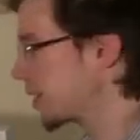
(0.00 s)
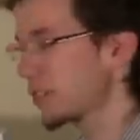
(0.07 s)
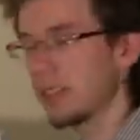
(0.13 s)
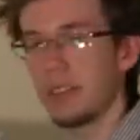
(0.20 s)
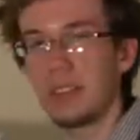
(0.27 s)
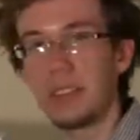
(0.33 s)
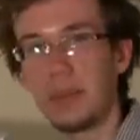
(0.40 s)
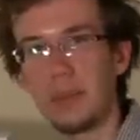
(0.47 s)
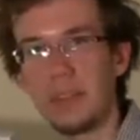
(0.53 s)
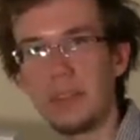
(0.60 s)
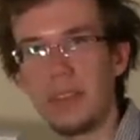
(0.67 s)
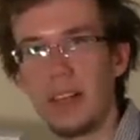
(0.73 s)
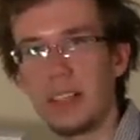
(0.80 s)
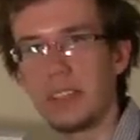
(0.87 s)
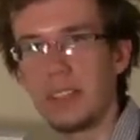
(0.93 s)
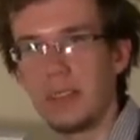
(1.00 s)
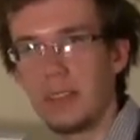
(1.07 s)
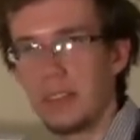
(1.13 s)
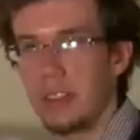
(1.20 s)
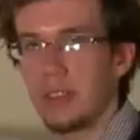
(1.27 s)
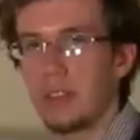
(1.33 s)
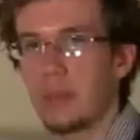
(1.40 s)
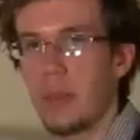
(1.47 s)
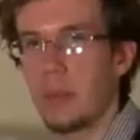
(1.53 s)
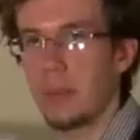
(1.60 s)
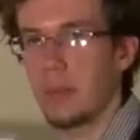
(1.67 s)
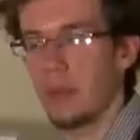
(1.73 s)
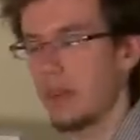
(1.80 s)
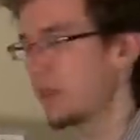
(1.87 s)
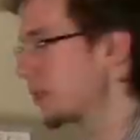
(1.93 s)
So it simplifies it if you just
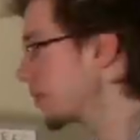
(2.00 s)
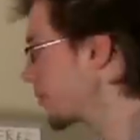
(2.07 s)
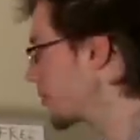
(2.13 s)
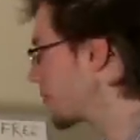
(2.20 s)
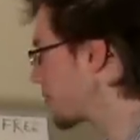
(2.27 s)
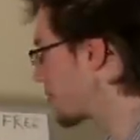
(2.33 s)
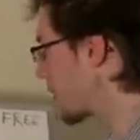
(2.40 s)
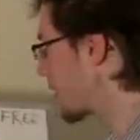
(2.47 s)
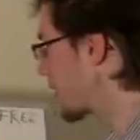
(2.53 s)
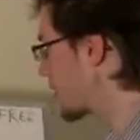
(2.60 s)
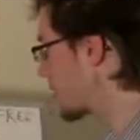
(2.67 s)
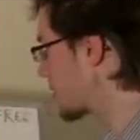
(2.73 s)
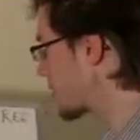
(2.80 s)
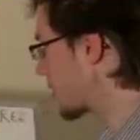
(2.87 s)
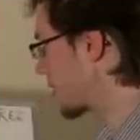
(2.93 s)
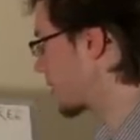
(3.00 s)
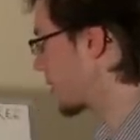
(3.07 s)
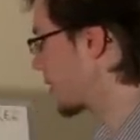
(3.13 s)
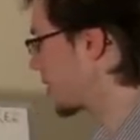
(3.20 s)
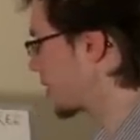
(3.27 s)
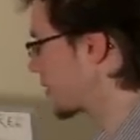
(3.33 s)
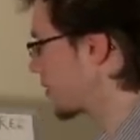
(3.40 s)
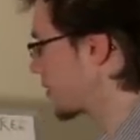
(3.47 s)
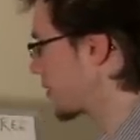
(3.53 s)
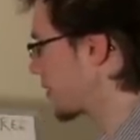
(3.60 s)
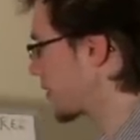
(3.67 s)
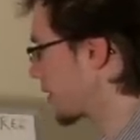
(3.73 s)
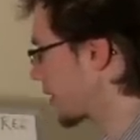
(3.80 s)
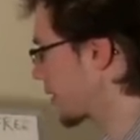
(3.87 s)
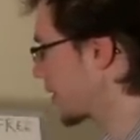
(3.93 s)
remember one phrase and then do
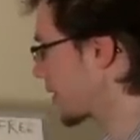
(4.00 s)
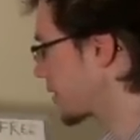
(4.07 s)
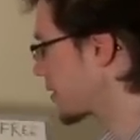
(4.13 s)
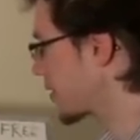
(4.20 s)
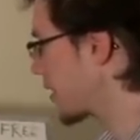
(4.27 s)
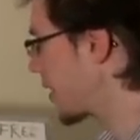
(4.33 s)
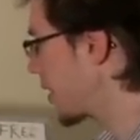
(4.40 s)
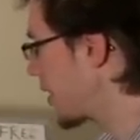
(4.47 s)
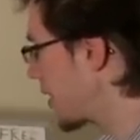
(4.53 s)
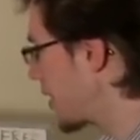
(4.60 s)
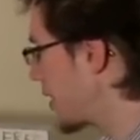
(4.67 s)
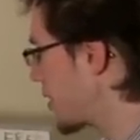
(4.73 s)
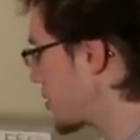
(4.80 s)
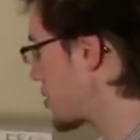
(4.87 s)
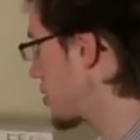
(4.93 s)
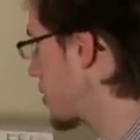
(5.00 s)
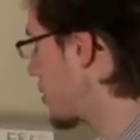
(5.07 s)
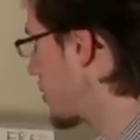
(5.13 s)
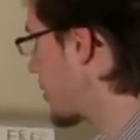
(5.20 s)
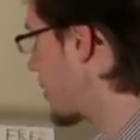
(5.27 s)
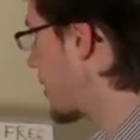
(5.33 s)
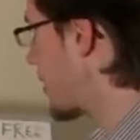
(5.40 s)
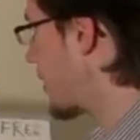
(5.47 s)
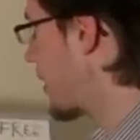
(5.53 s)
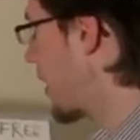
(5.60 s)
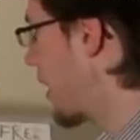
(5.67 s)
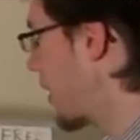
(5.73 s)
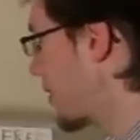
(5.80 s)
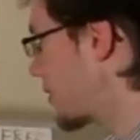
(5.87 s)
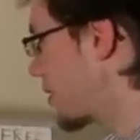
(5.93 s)
it like this. So
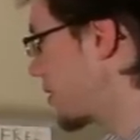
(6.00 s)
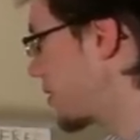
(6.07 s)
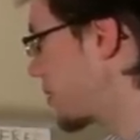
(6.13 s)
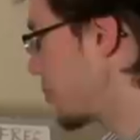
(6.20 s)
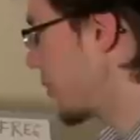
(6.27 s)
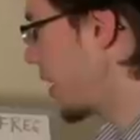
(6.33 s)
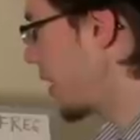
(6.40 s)
now to do the